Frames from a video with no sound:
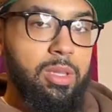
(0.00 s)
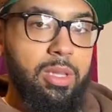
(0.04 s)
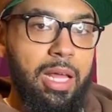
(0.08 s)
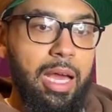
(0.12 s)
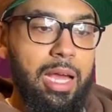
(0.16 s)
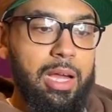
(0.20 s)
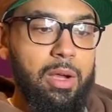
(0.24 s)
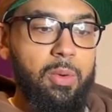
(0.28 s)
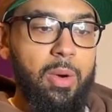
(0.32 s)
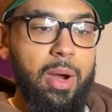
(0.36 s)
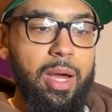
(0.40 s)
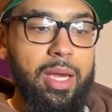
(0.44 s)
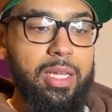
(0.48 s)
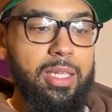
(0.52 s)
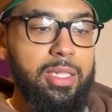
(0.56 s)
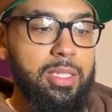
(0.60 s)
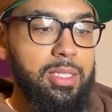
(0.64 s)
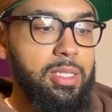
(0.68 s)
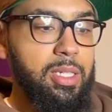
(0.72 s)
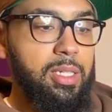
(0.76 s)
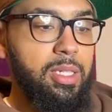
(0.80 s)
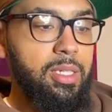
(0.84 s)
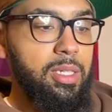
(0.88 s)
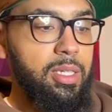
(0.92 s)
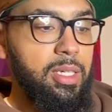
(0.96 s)
not quite
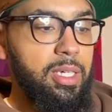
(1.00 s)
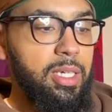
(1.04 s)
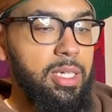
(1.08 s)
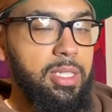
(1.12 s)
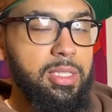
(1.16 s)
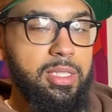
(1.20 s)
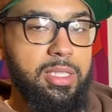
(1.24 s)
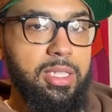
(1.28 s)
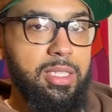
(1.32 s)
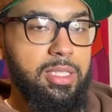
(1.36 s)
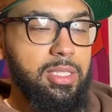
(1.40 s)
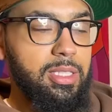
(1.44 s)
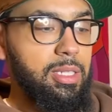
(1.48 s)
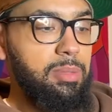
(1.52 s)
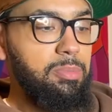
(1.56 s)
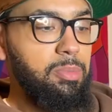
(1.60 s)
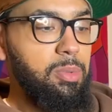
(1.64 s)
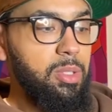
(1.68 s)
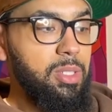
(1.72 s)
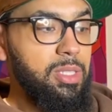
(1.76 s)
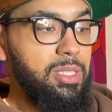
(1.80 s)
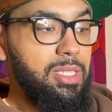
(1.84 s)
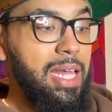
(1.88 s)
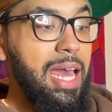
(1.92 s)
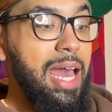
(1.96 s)
as easy and
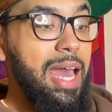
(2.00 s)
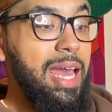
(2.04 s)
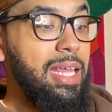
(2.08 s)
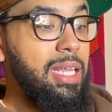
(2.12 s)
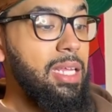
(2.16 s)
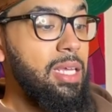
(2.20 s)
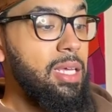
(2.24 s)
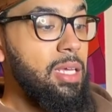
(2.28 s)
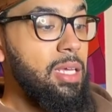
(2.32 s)
simple as that,